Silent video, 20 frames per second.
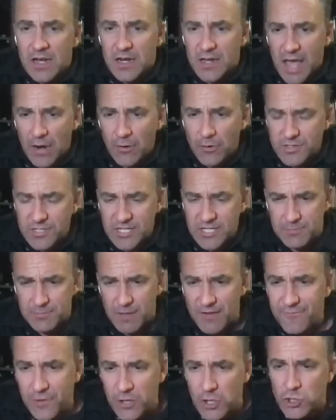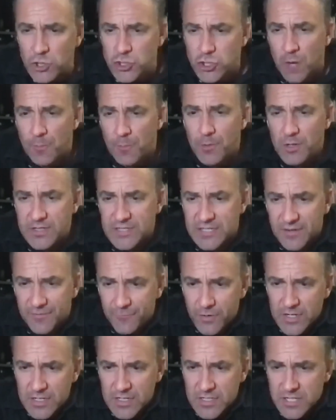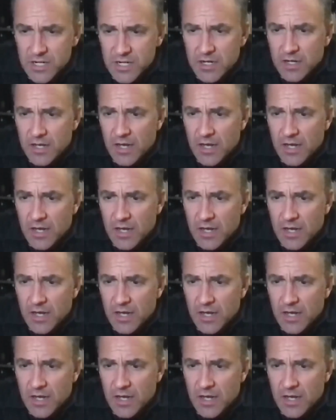Carol says, my Photoshop looked different.